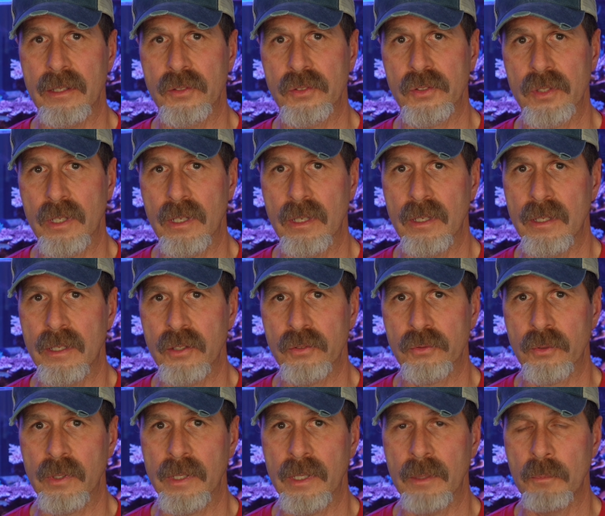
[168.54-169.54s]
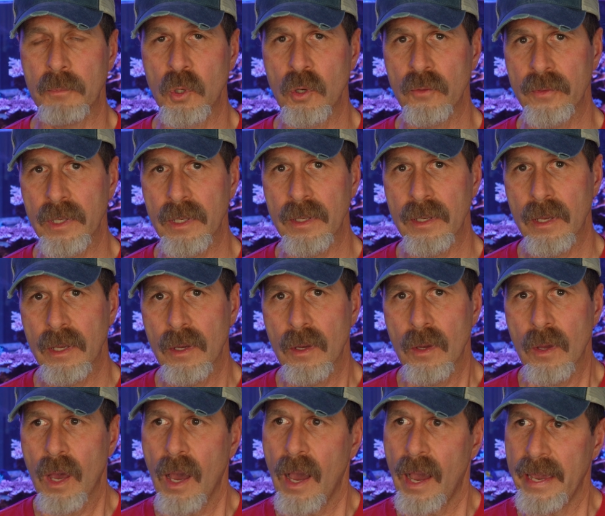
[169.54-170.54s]
is really moving.
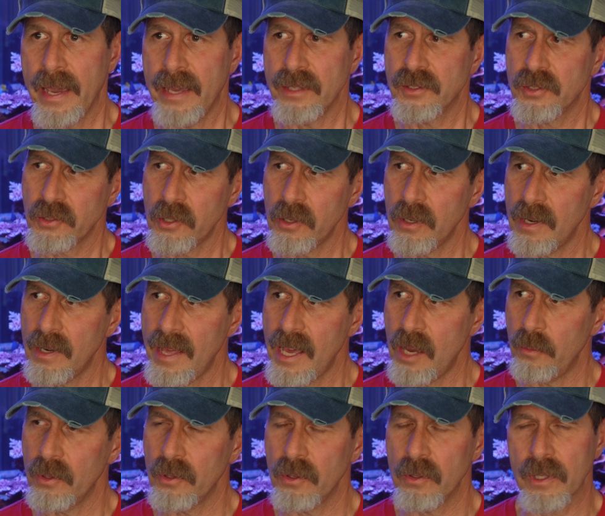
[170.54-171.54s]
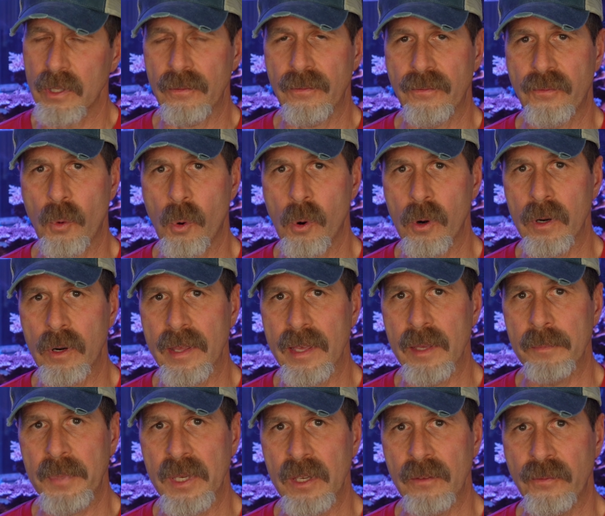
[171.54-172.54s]
I had started out with only 4
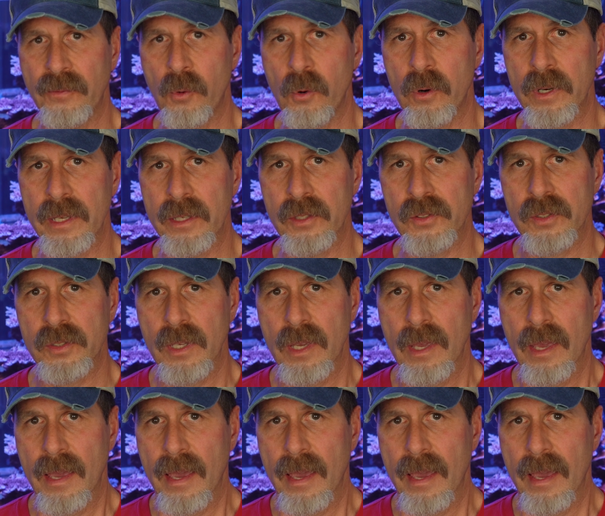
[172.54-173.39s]
MP40s,